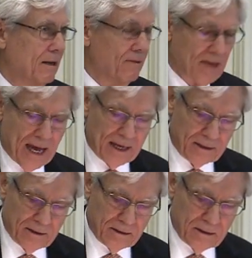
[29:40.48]

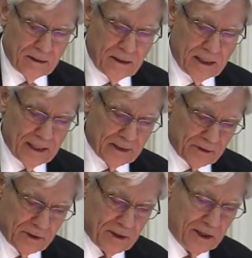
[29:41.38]
that
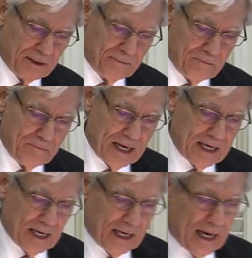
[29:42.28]
is the
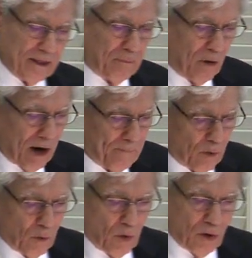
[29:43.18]
meaning and the proper
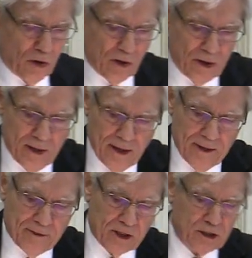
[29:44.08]
word.
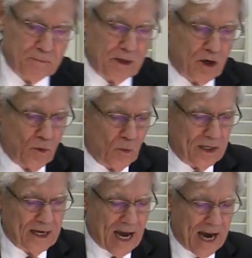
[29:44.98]
The Spirit
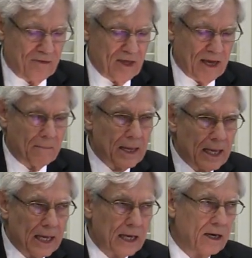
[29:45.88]
would guide them
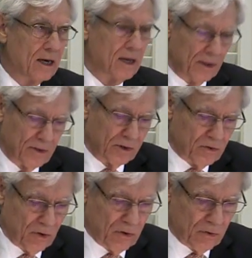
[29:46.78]
in the
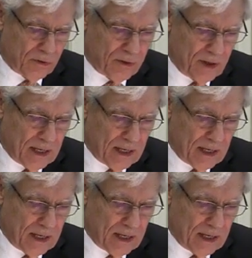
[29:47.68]
truth.